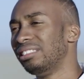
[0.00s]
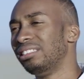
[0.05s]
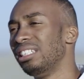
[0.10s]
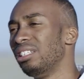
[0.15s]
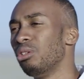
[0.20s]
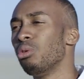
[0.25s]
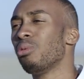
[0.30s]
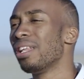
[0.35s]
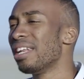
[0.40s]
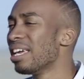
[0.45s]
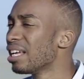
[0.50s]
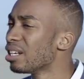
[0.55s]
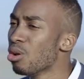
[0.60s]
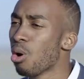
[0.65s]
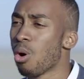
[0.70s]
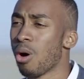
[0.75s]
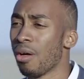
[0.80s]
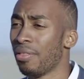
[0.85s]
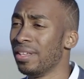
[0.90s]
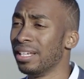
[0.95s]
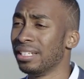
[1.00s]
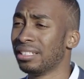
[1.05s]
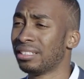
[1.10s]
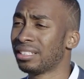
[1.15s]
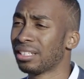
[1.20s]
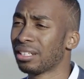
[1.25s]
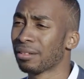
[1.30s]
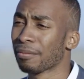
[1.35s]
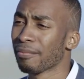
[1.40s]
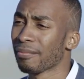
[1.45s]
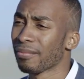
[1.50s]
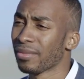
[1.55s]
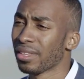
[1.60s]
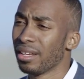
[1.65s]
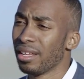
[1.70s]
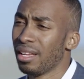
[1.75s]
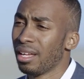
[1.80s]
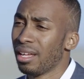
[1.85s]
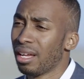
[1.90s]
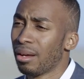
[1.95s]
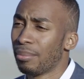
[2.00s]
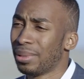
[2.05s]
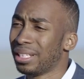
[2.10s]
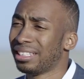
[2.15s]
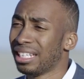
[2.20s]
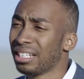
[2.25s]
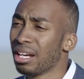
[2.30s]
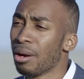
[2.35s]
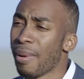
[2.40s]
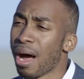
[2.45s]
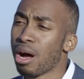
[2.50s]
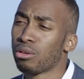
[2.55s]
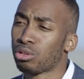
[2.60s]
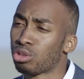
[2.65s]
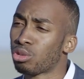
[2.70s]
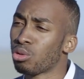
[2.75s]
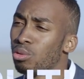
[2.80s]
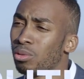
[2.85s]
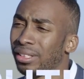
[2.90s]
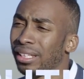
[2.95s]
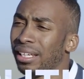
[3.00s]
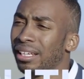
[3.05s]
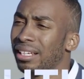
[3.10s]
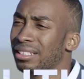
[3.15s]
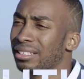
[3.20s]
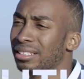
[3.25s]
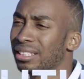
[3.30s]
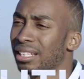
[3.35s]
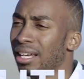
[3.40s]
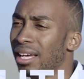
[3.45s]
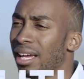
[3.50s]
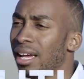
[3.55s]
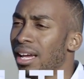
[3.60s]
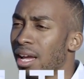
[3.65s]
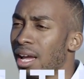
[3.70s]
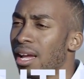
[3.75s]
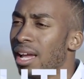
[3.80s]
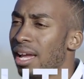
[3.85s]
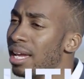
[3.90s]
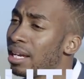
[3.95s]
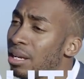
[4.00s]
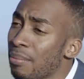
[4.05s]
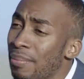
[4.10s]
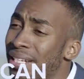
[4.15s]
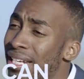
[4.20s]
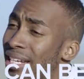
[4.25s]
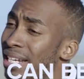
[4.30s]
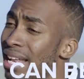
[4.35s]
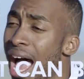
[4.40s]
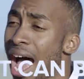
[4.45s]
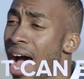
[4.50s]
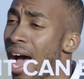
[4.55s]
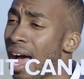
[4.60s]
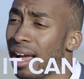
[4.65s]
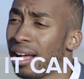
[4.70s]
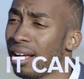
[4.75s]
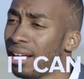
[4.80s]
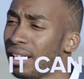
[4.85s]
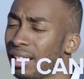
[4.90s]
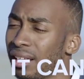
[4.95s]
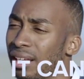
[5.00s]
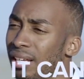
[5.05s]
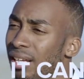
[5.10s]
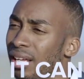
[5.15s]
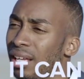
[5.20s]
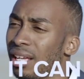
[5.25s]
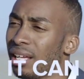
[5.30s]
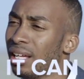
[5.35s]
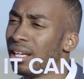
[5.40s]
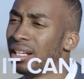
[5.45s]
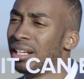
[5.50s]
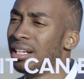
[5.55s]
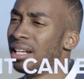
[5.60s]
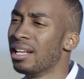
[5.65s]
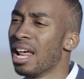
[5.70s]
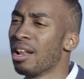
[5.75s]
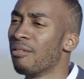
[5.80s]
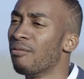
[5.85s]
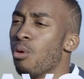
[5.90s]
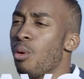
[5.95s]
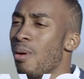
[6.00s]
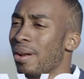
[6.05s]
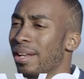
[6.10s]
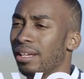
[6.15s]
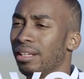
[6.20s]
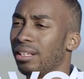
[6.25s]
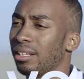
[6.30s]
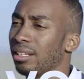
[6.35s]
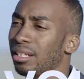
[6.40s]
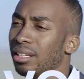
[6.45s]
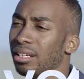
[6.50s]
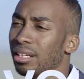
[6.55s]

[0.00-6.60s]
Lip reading: See, you can ignore this, but the thing about truth is, it can be denied, not avoided.